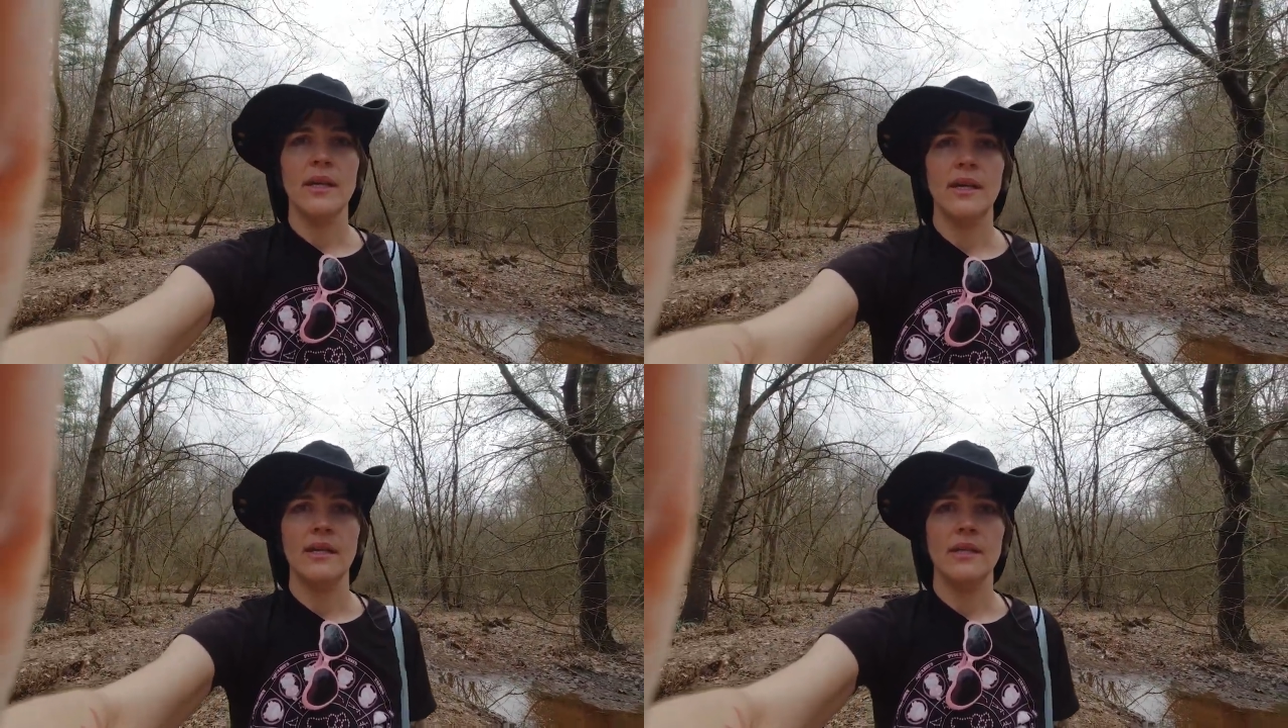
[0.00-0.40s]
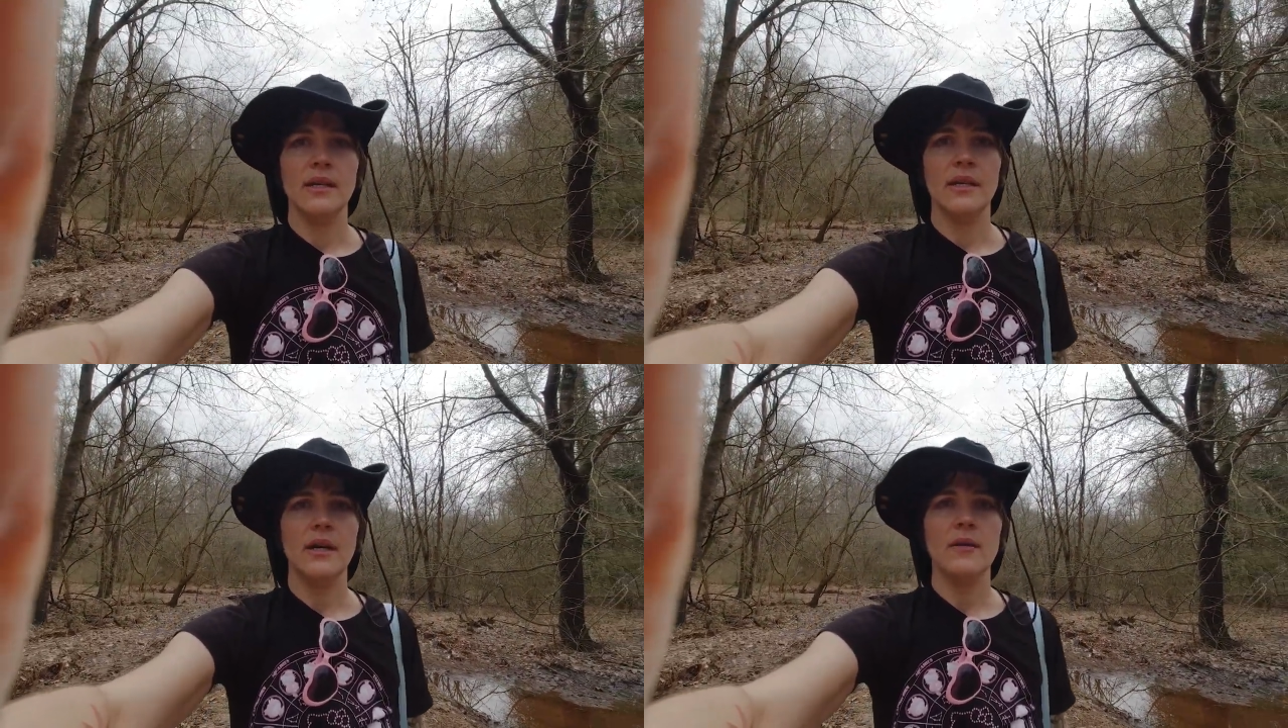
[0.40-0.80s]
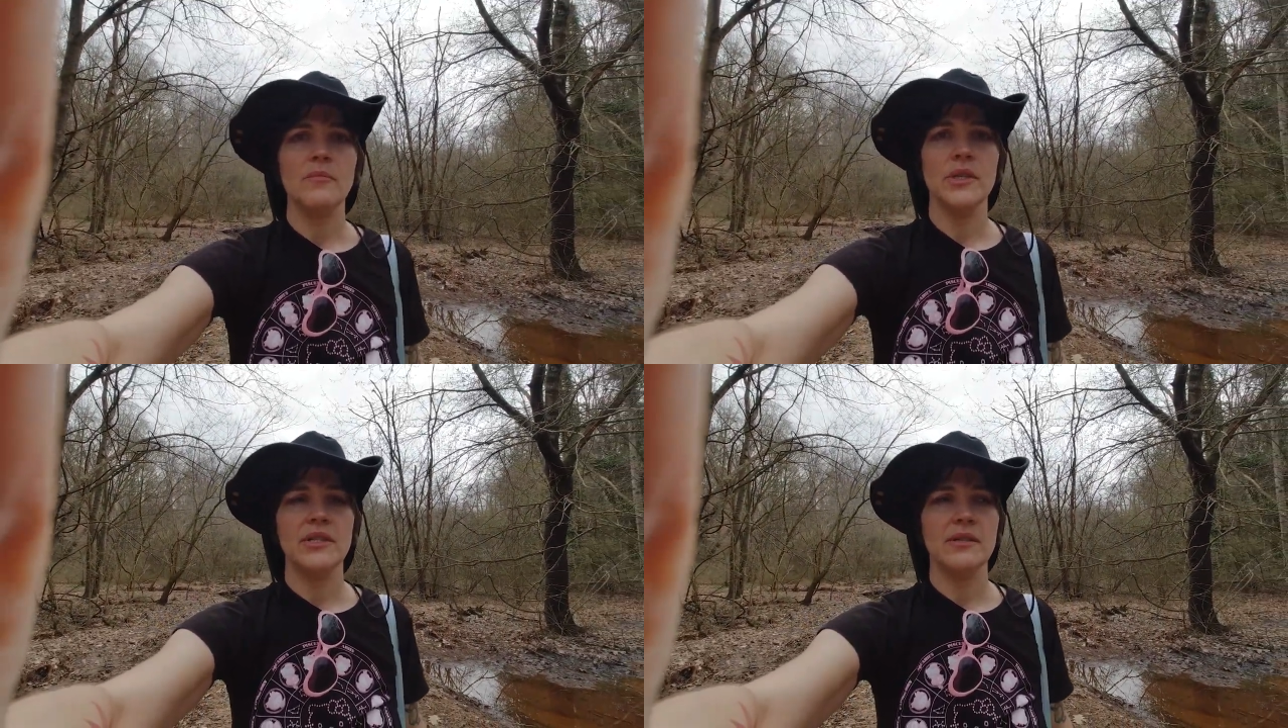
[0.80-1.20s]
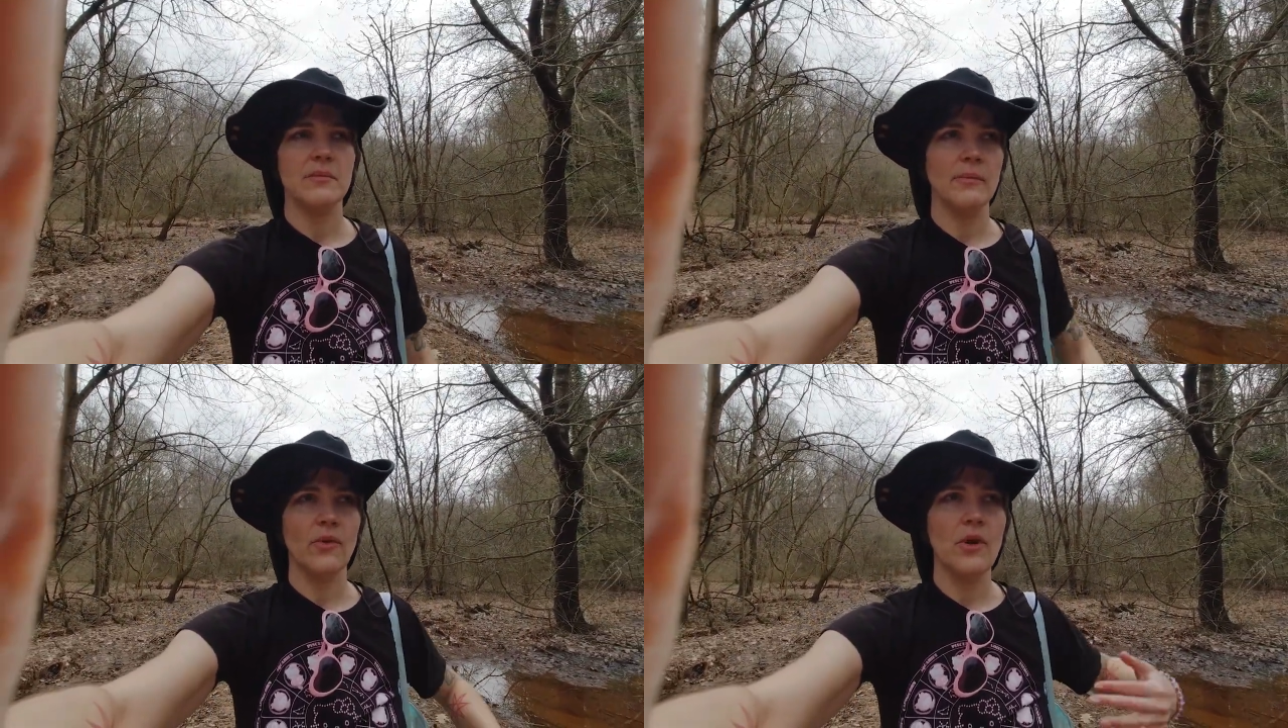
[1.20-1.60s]
in
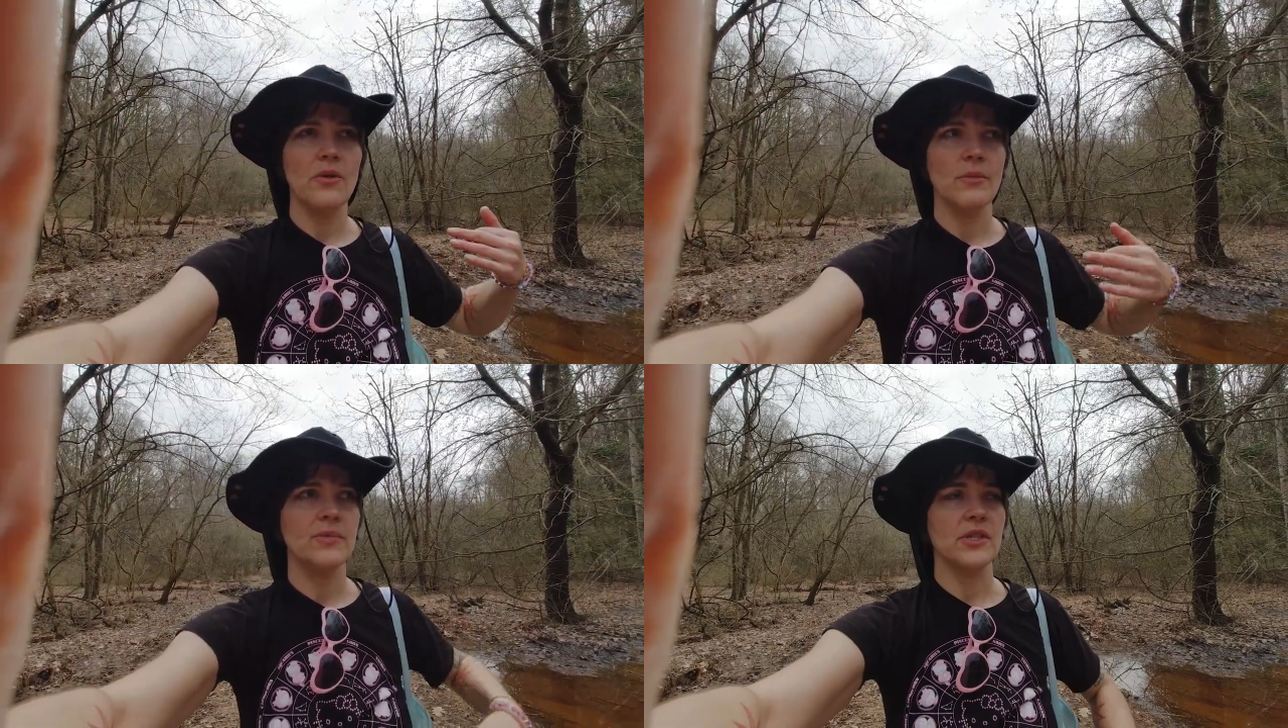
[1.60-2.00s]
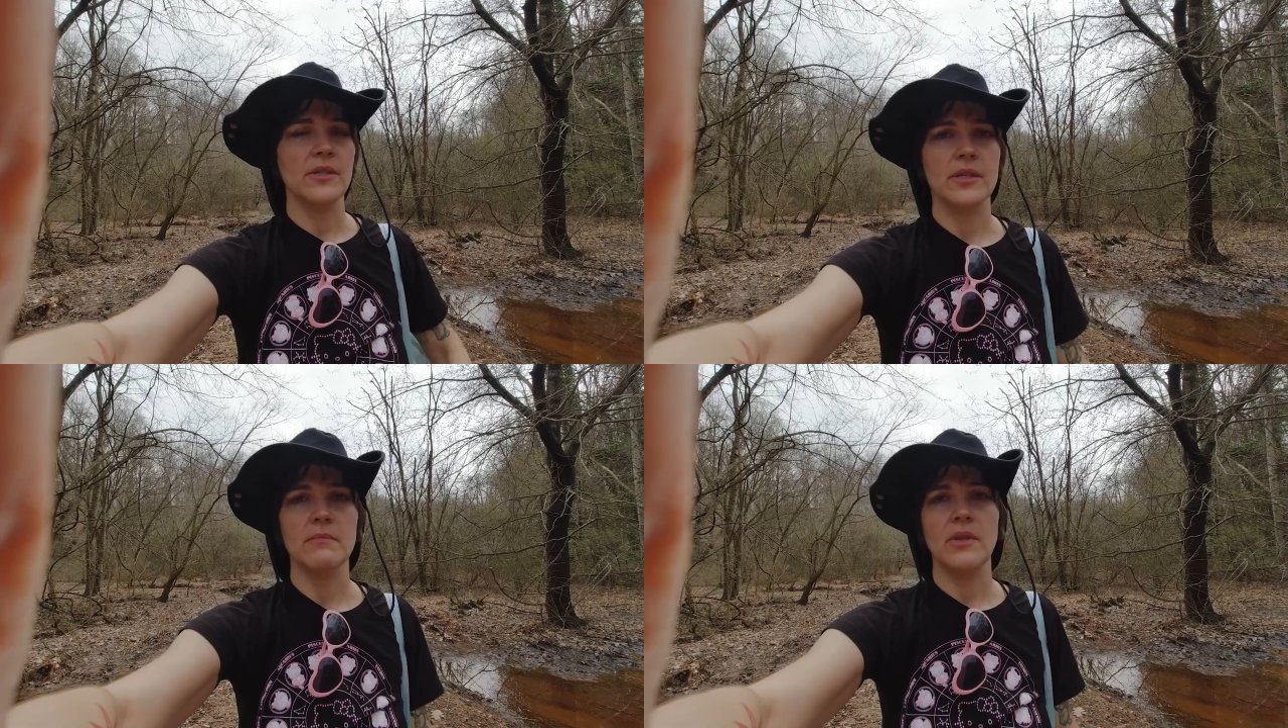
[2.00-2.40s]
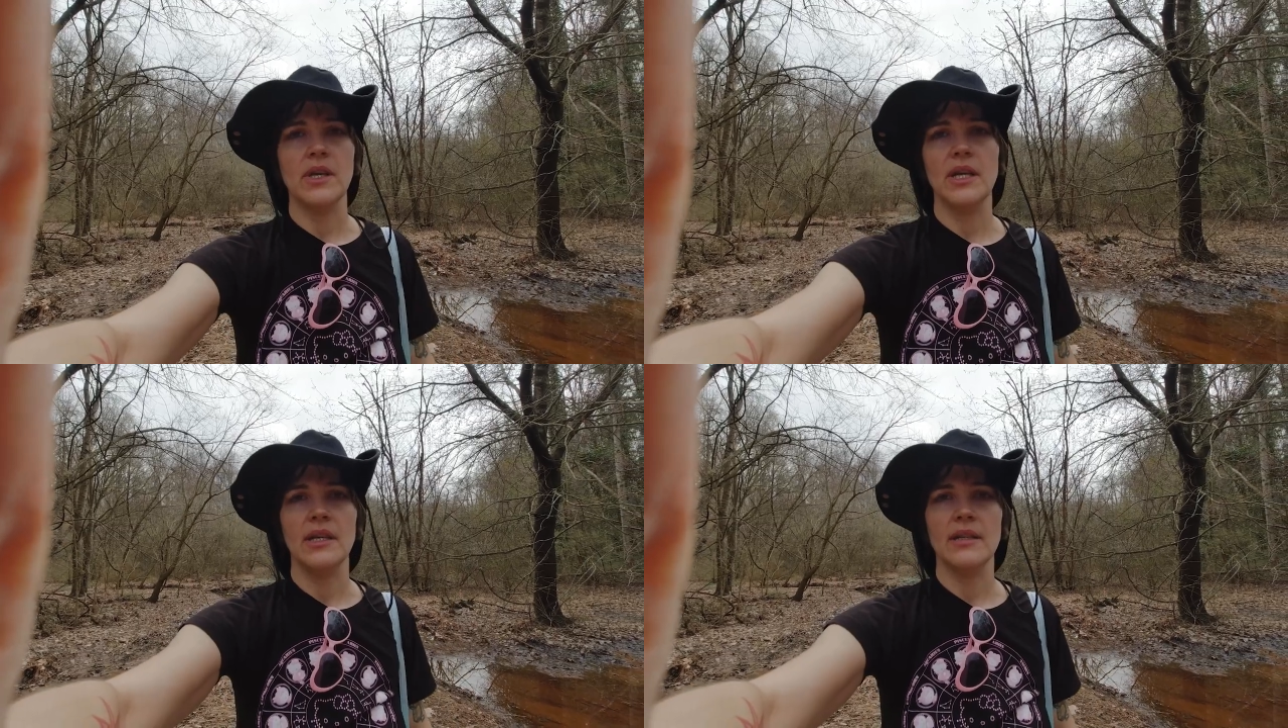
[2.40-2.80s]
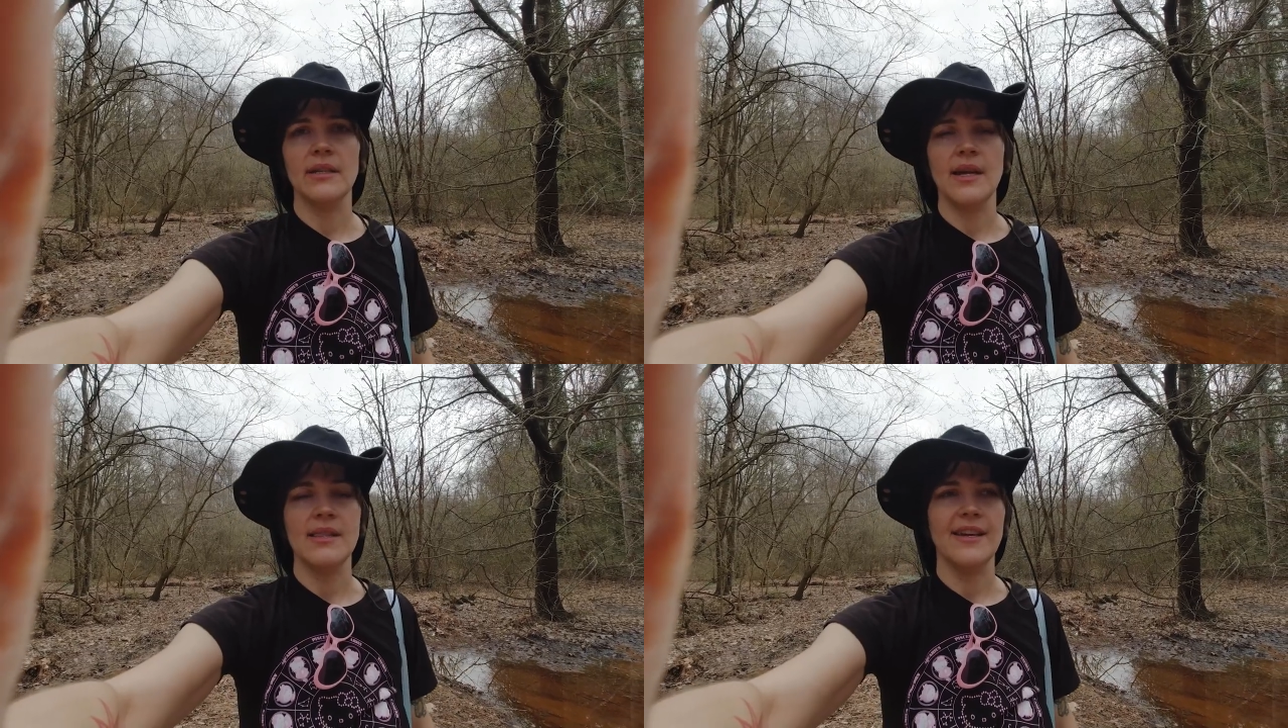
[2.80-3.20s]
cumbersome robes or something
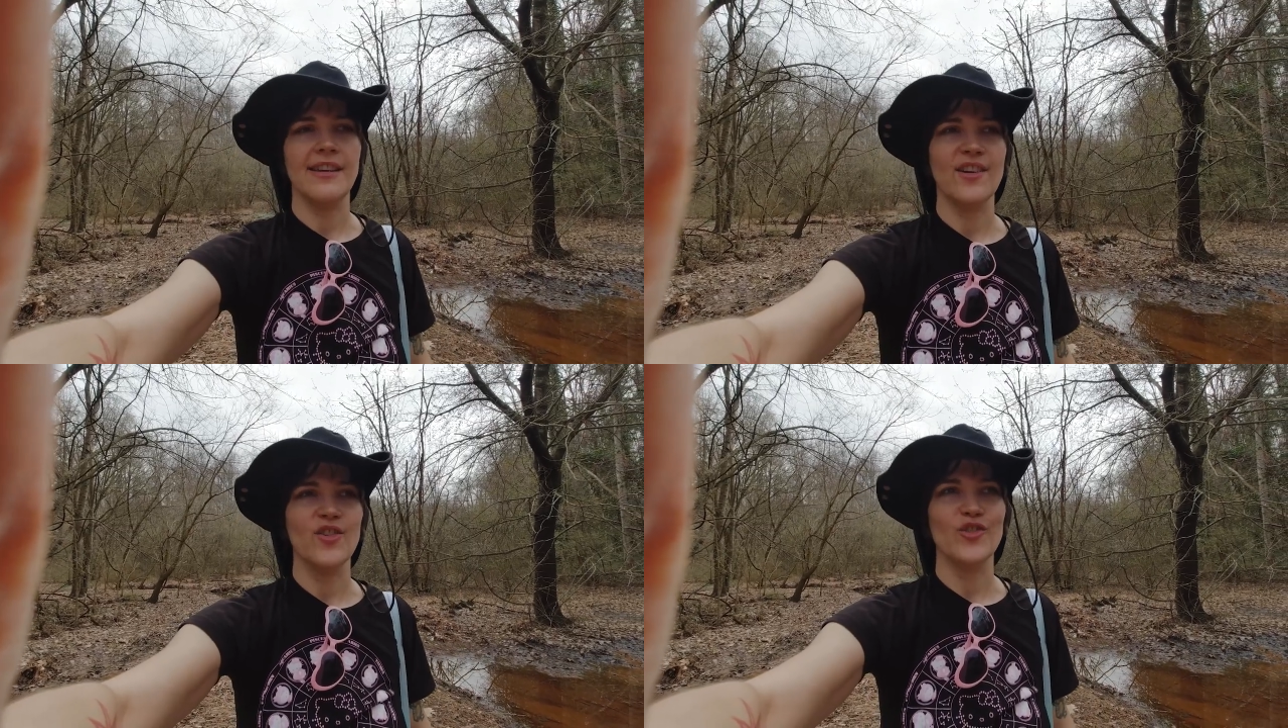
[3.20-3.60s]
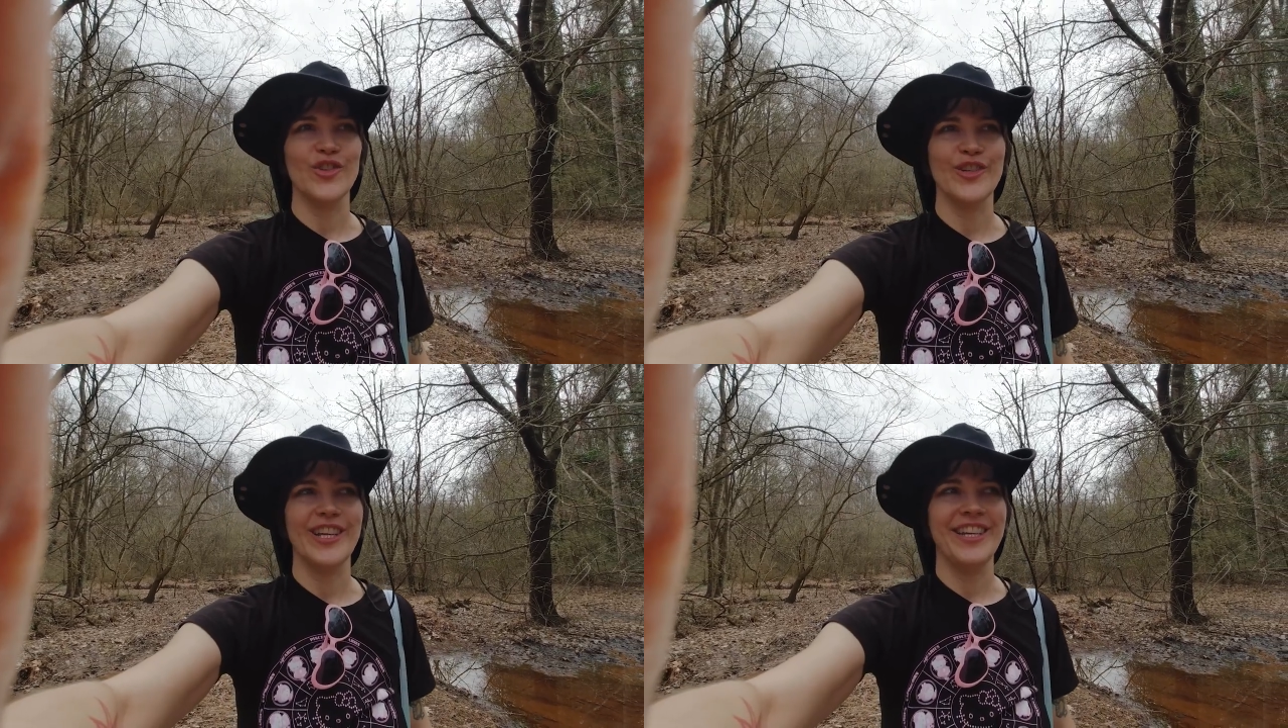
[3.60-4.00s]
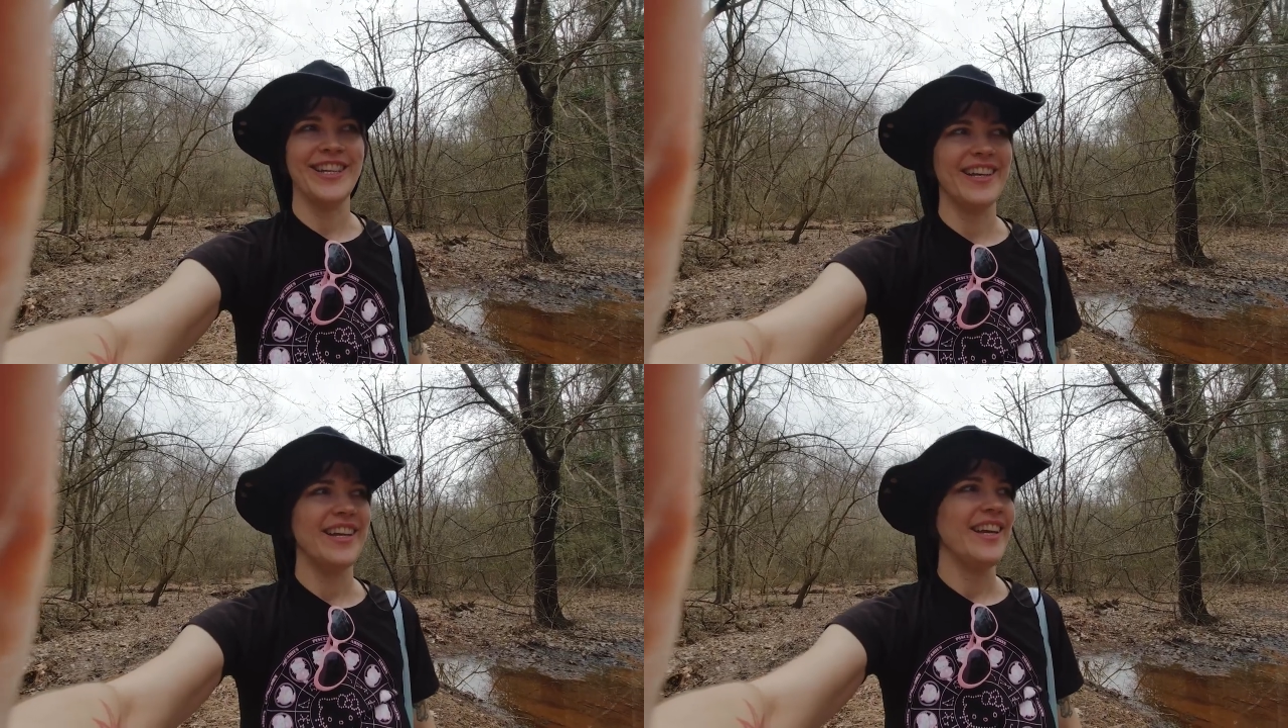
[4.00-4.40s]
and they get all dirty